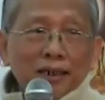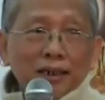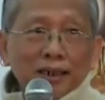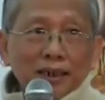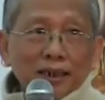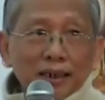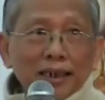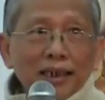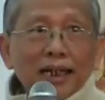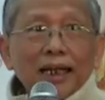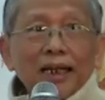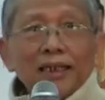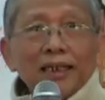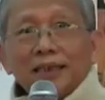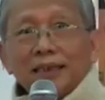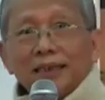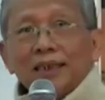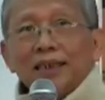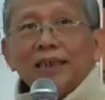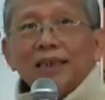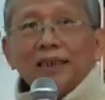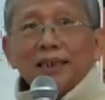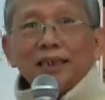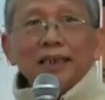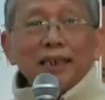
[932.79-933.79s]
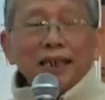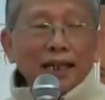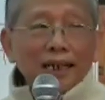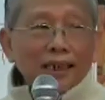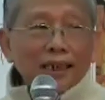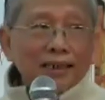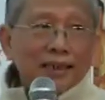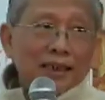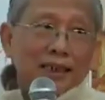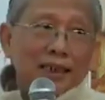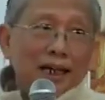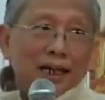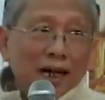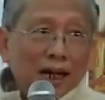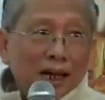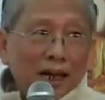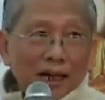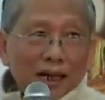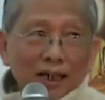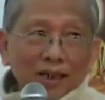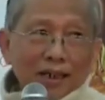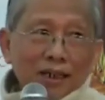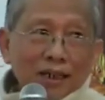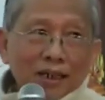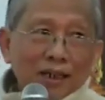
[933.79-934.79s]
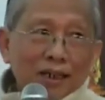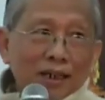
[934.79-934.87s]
He can see things as they are.